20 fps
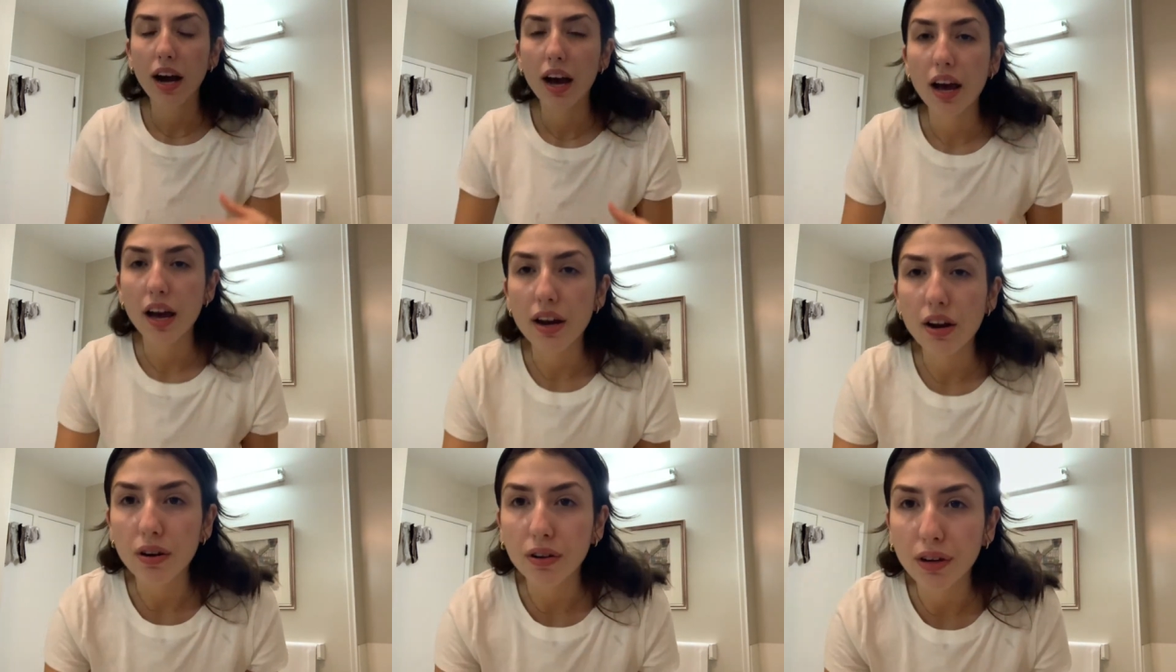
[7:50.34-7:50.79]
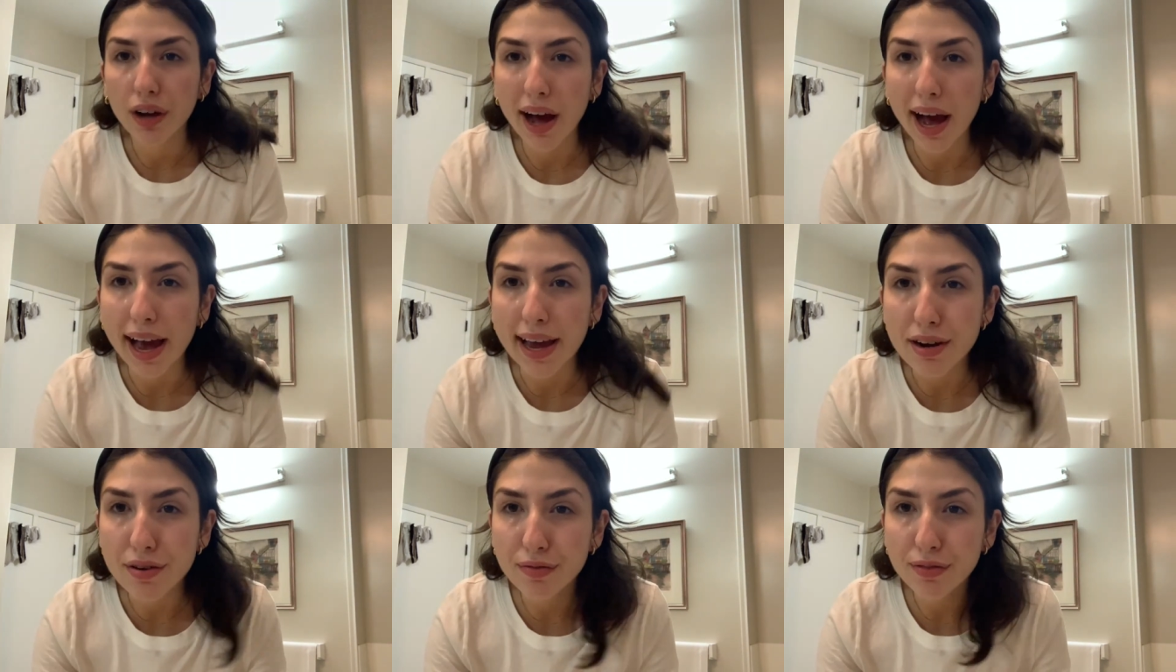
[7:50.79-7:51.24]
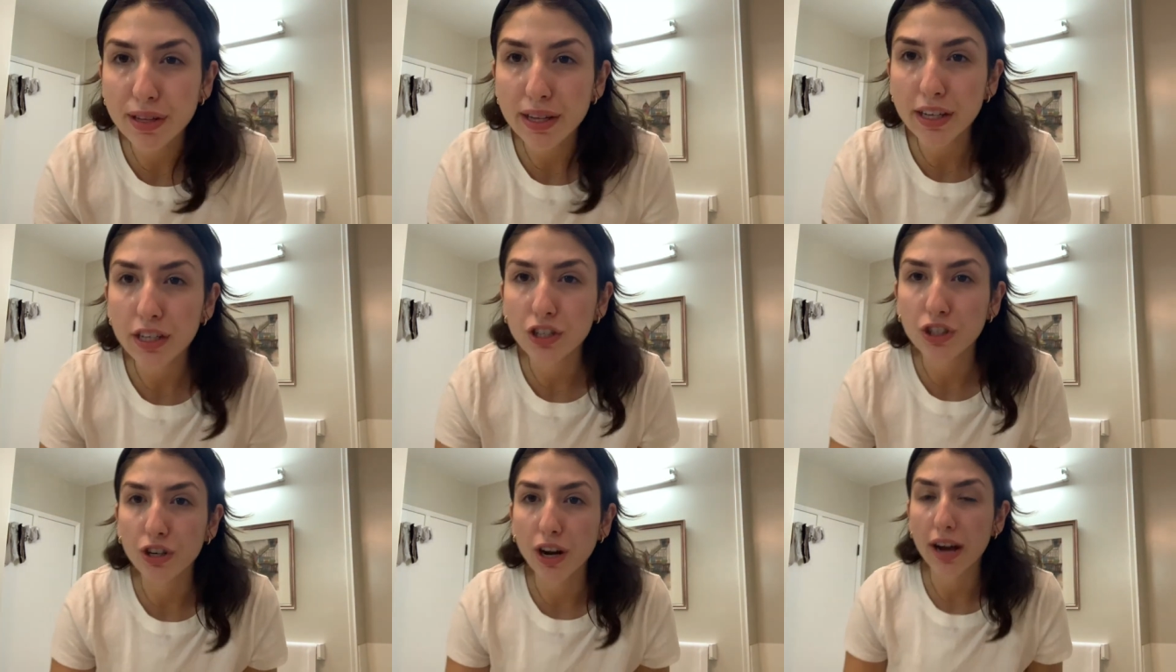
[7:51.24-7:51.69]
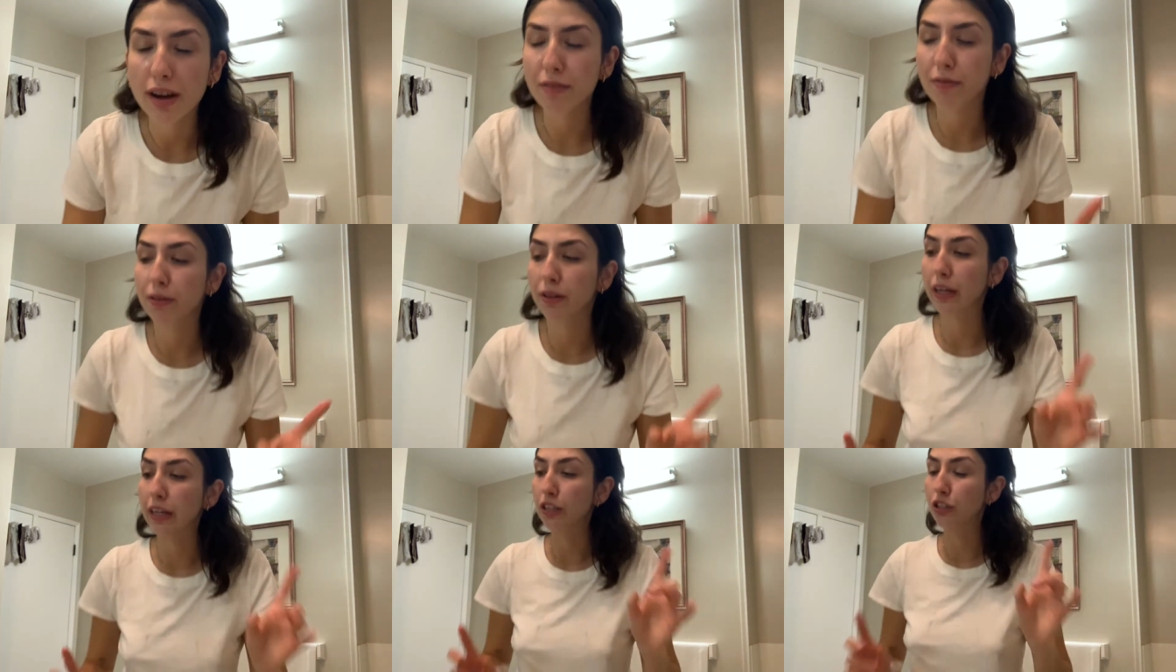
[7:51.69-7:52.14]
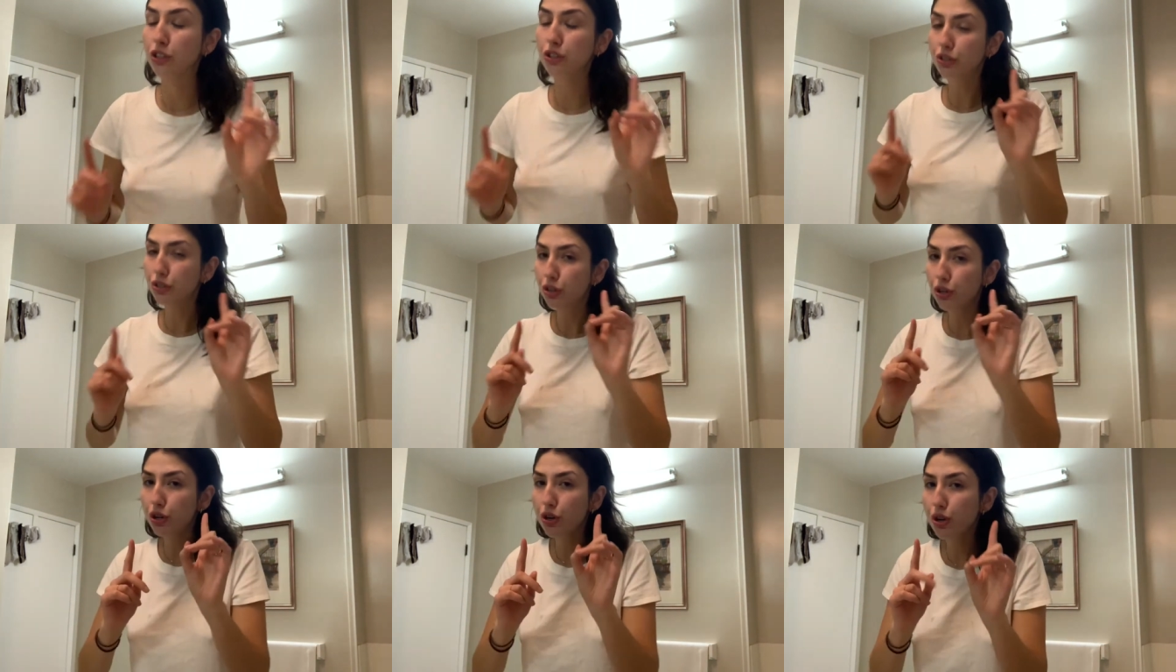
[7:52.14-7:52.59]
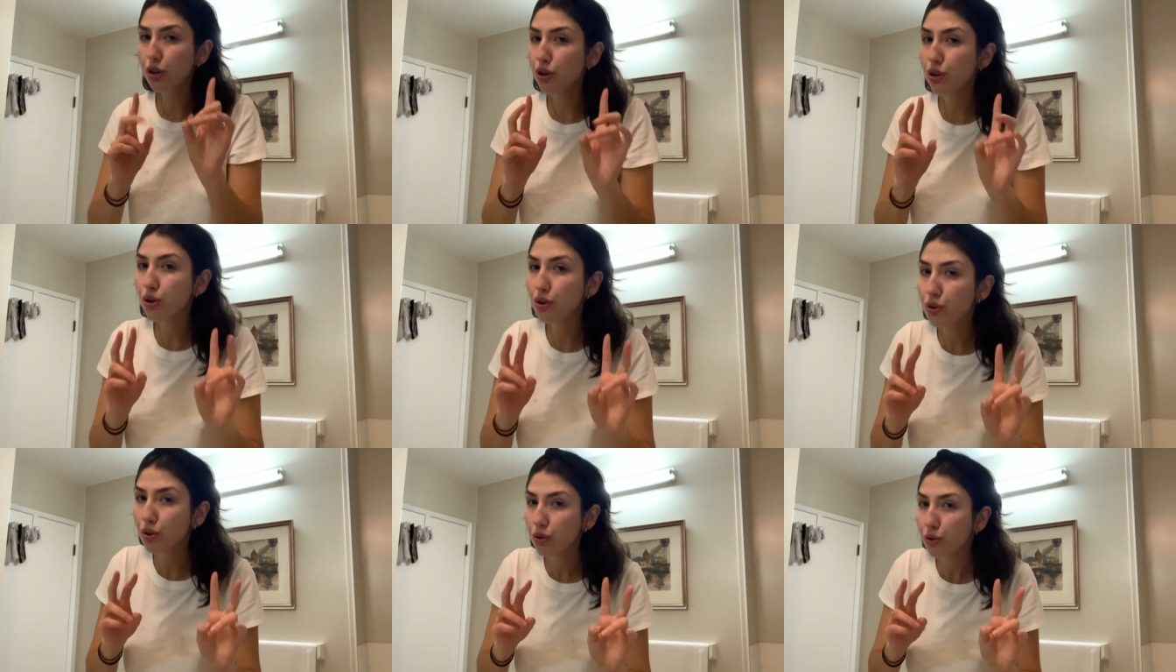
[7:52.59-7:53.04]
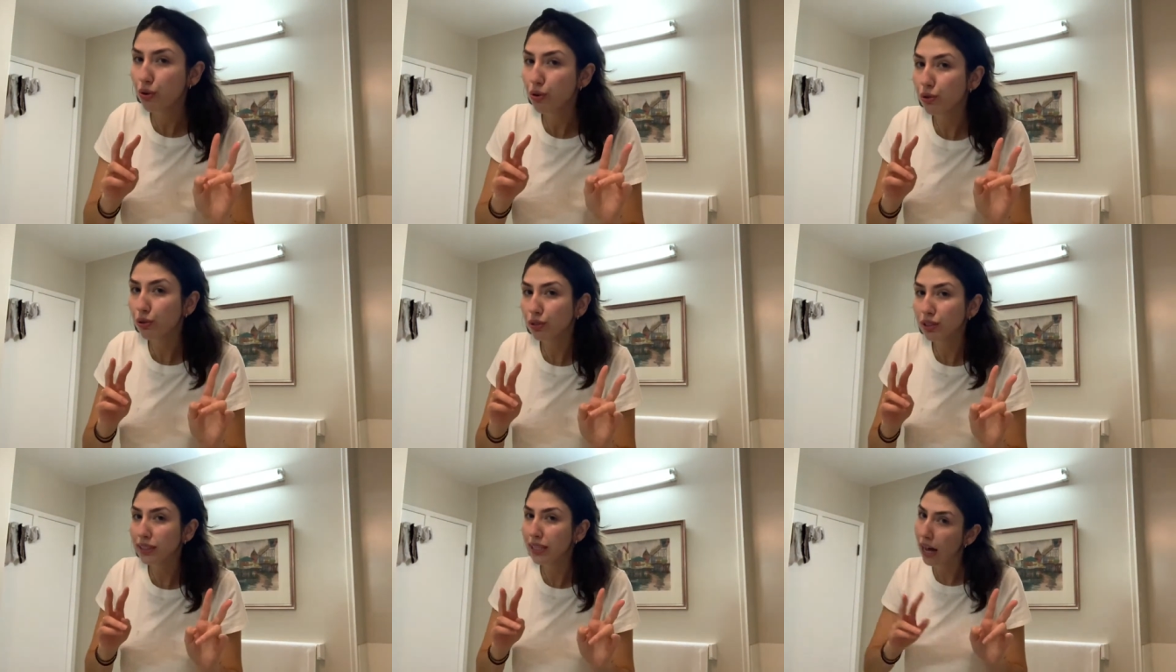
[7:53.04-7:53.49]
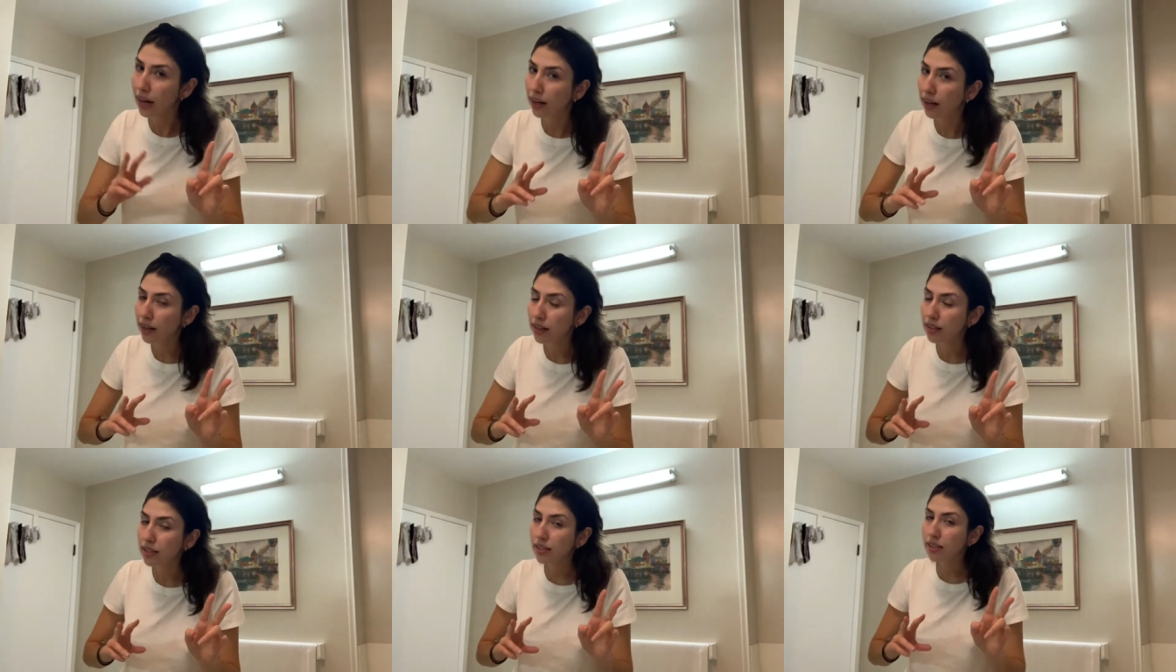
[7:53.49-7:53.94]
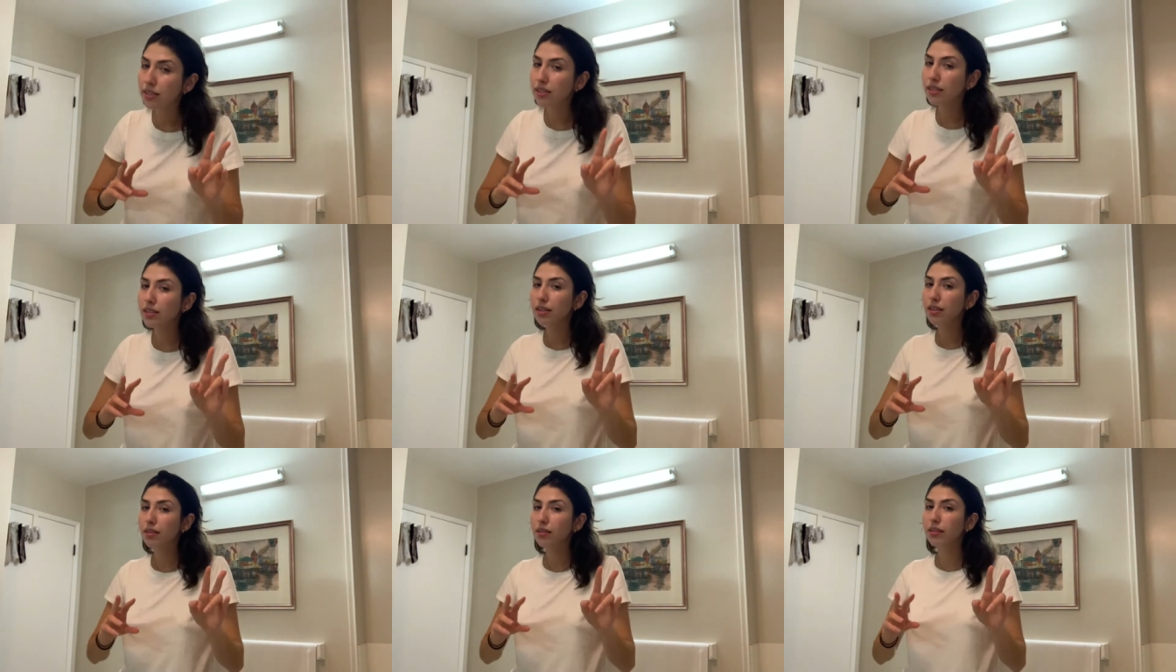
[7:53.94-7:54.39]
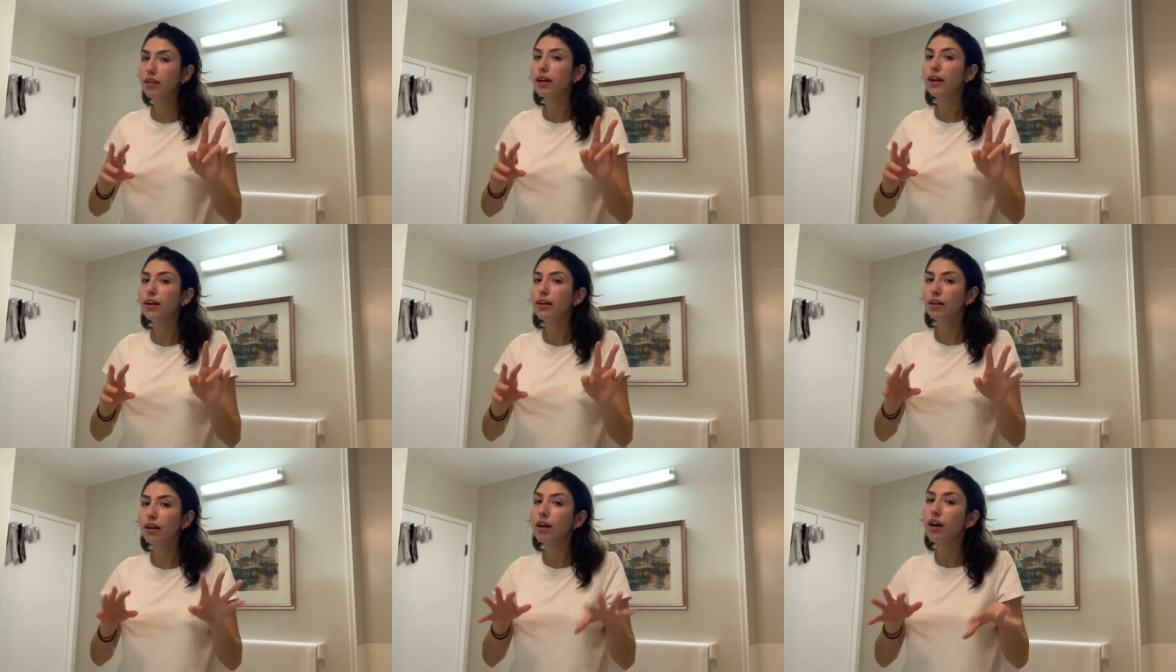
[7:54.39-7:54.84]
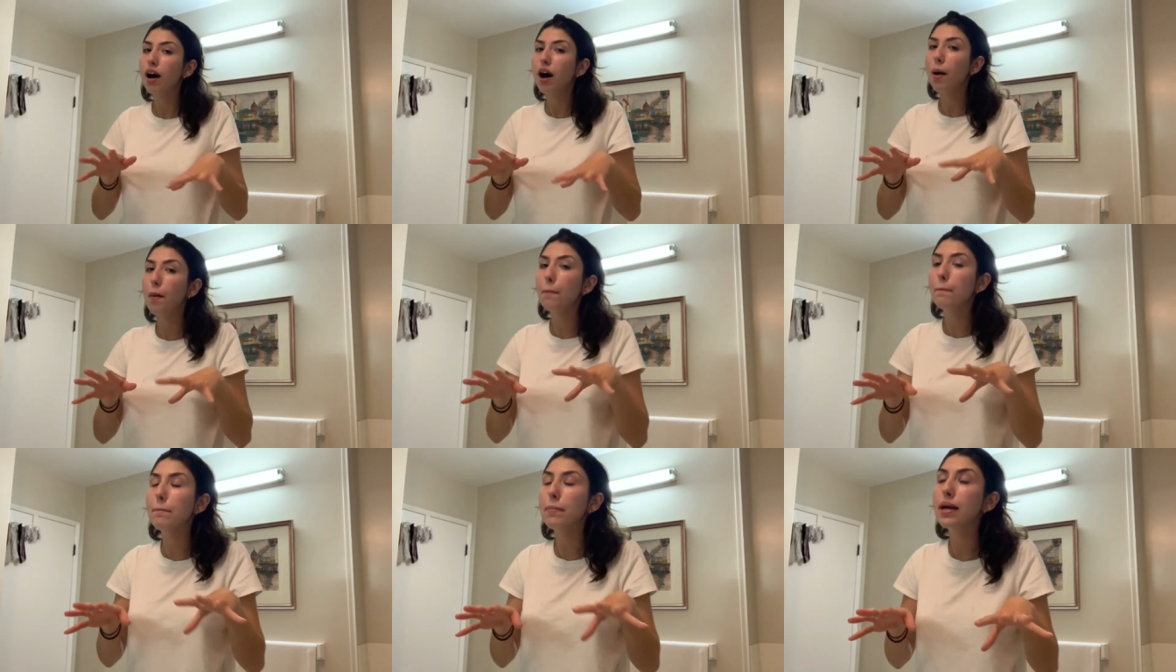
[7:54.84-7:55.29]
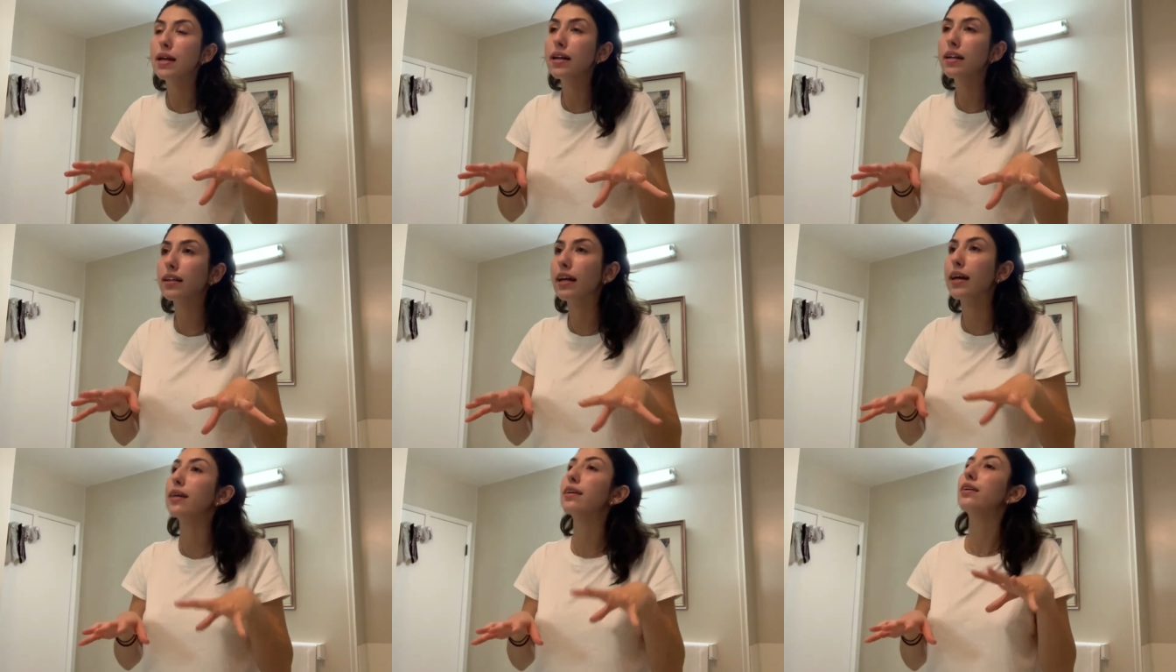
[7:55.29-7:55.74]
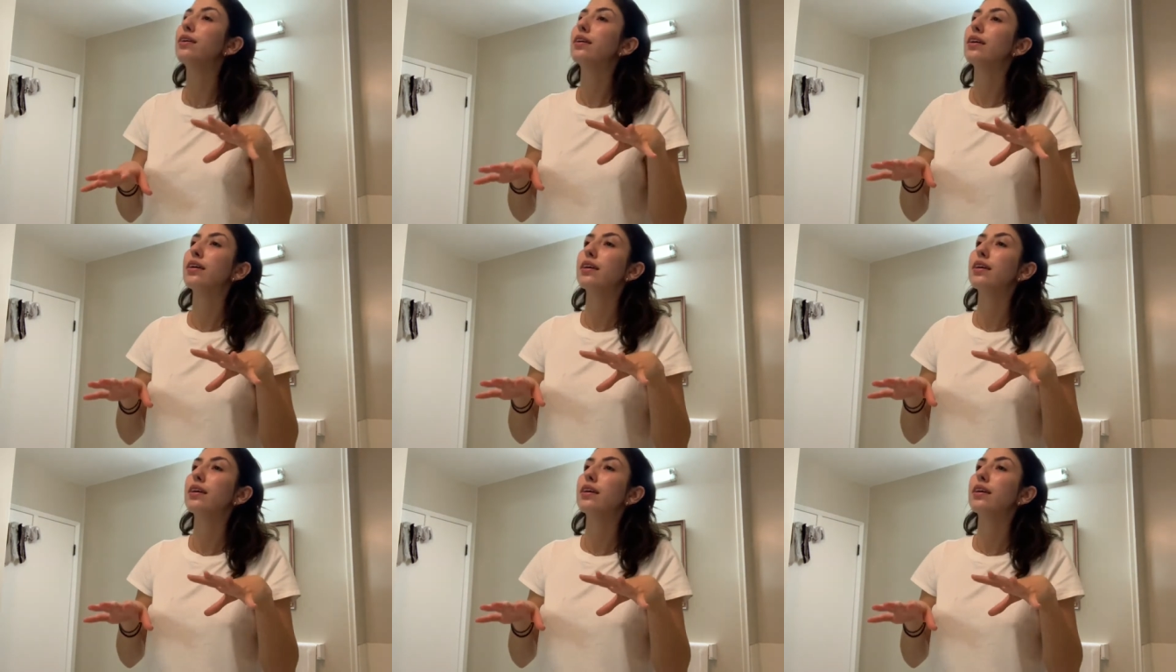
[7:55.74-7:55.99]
And I'll kind of let it dry for like 2 seconds, like a minute, like